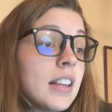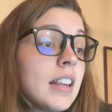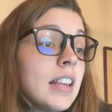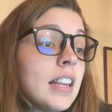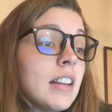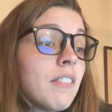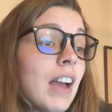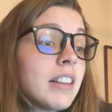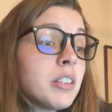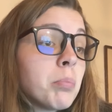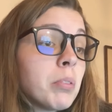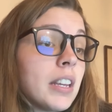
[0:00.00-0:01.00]
He devised
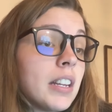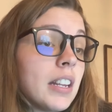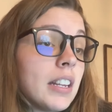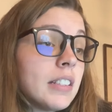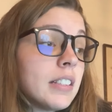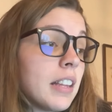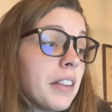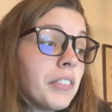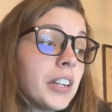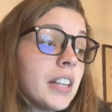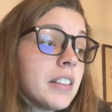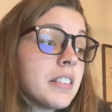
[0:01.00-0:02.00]
a plan to end
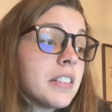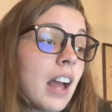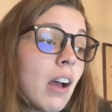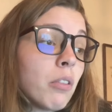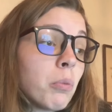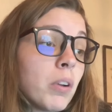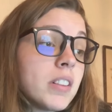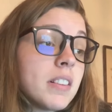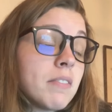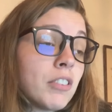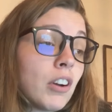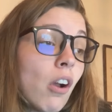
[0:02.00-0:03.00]
slavery in the South once
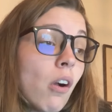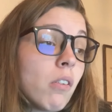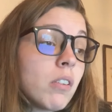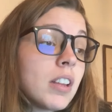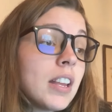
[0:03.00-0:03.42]
and for all.